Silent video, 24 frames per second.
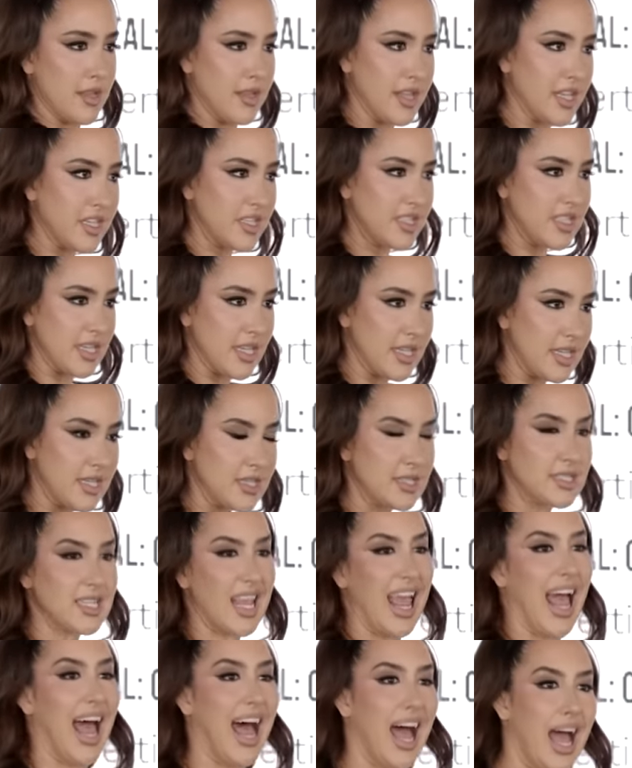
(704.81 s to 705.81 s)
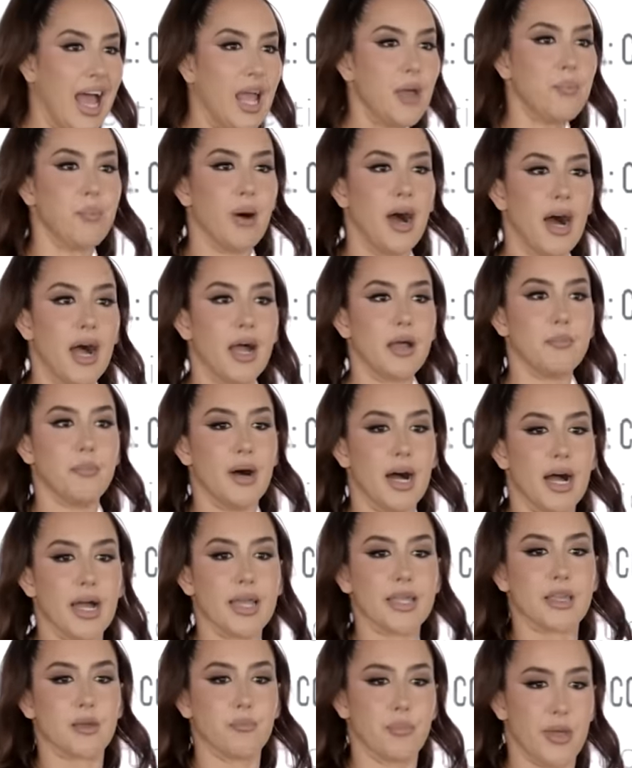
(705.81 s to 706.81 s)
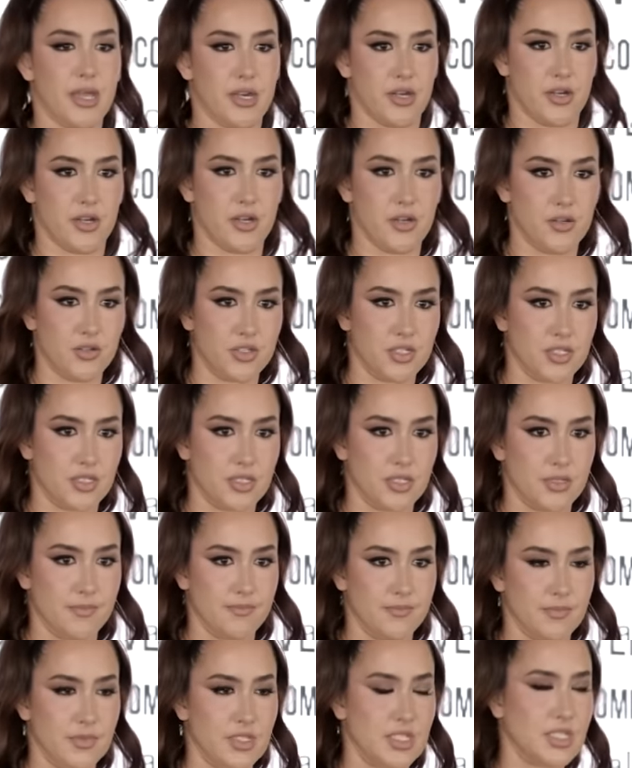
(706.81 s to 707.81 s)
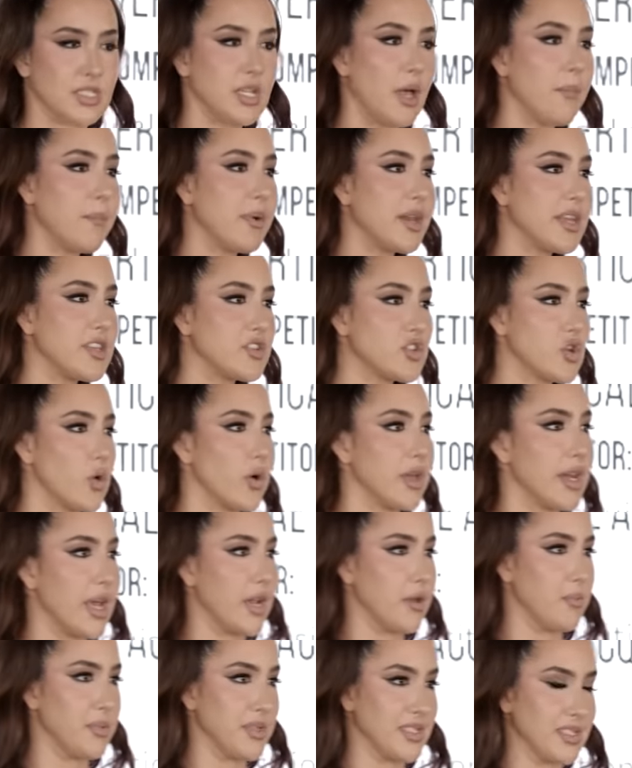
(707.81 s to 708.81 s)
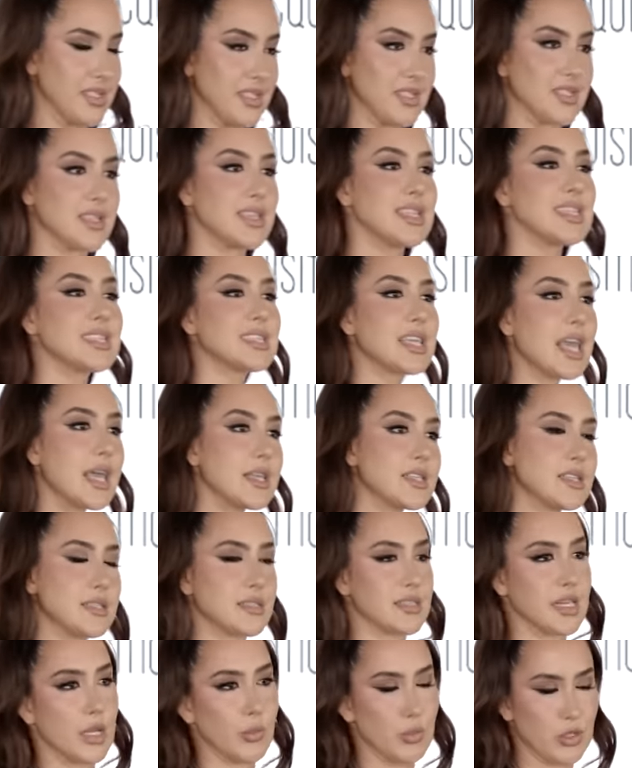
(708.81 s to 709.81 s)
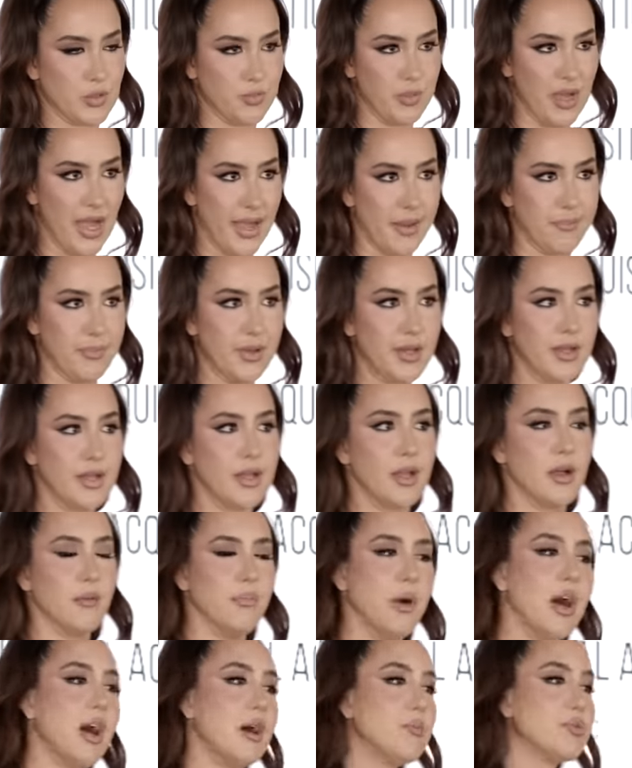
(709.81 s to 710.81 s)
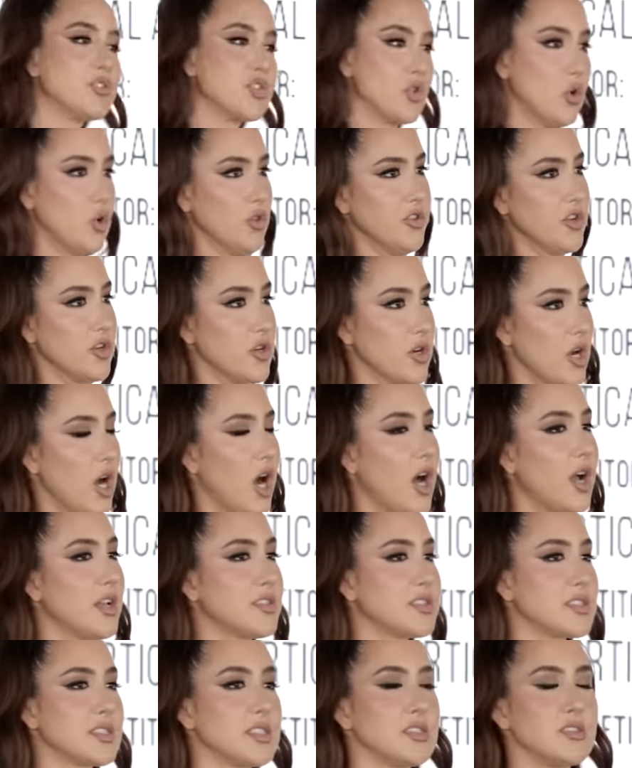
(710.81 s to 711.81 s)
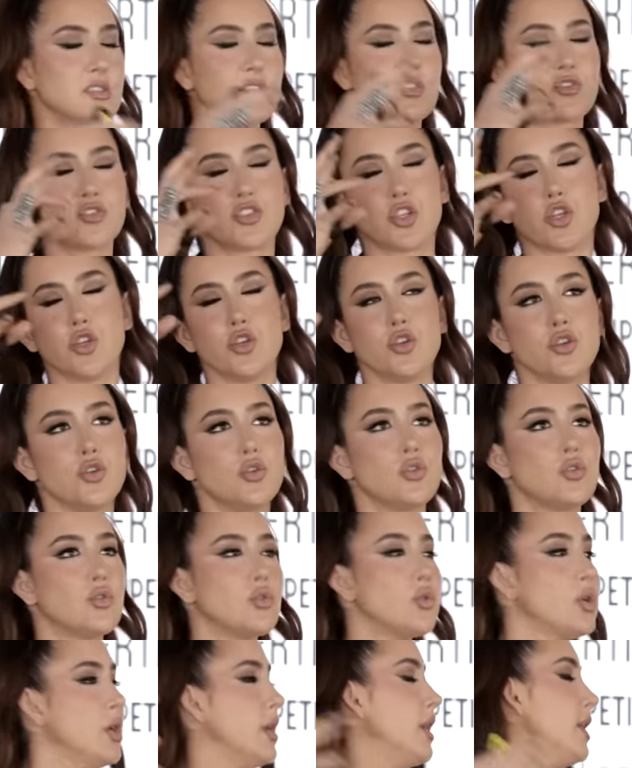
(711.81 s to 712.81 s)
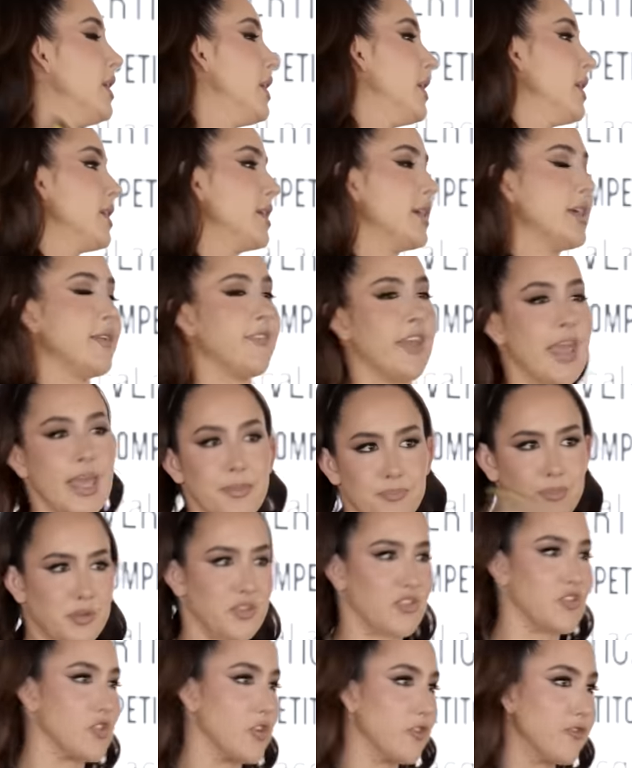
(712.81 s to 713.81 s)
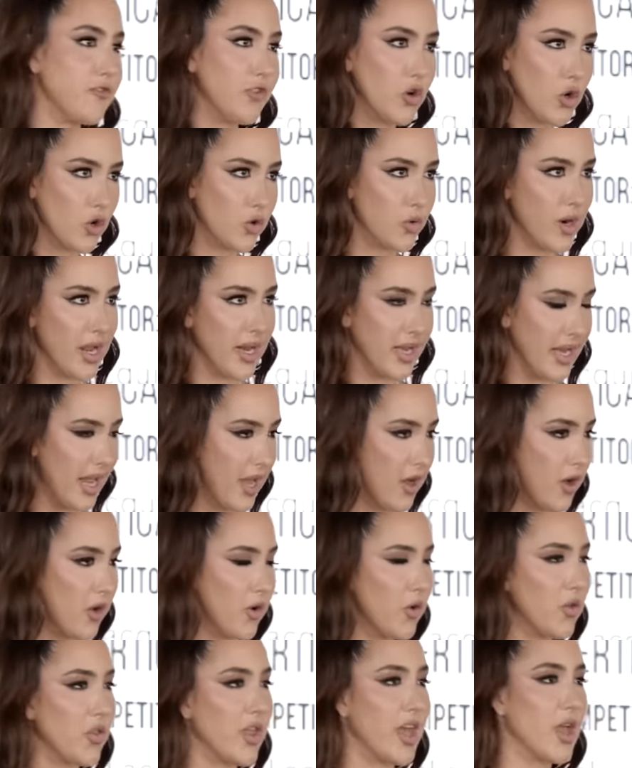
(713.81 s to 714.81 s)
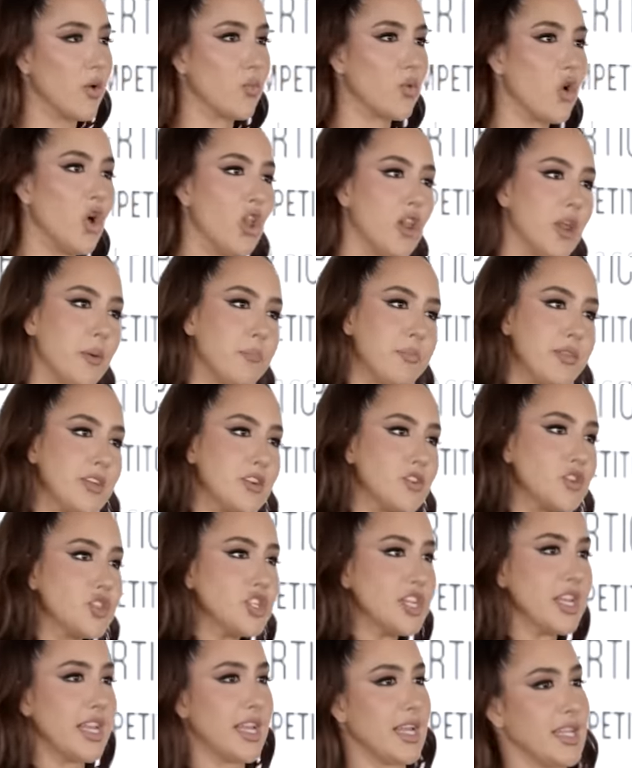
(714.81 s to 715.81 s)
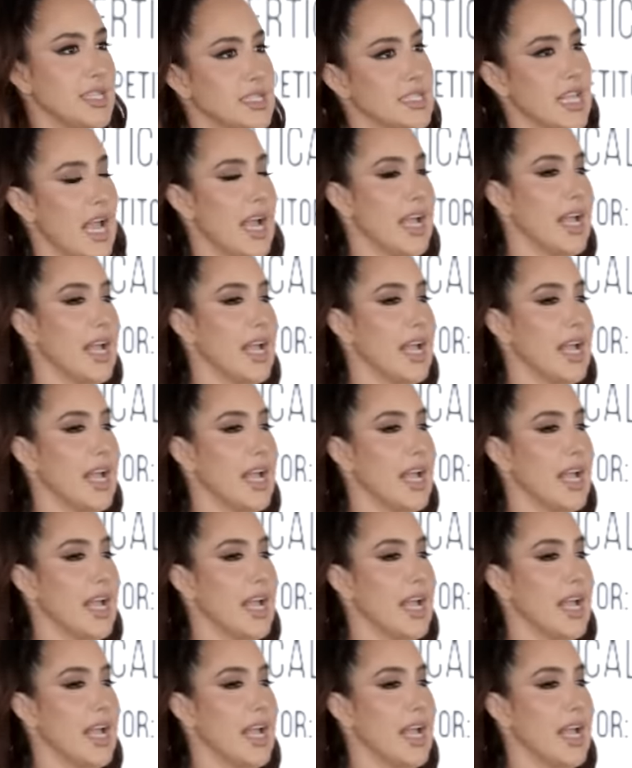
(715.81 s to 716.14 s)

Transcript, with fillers: This is I buy my competitors. Somebody's going out of business. In this case, his name was Bob. Bob was older. Austin's two hipster full right now. They roll up their jeans.